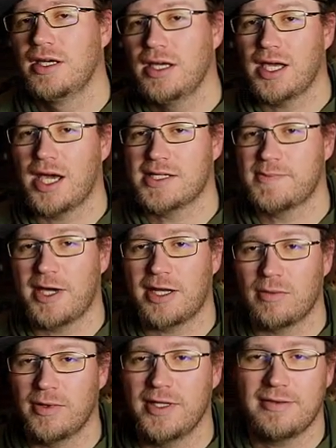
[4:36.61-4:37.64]
He had his
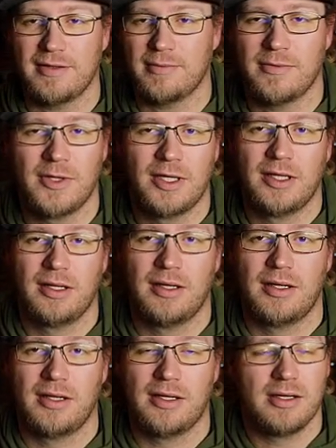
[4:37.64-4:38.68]
paddle with him,
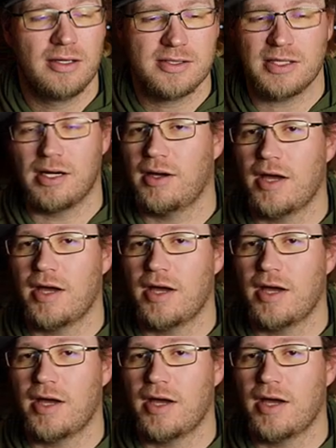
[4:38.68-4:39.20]
so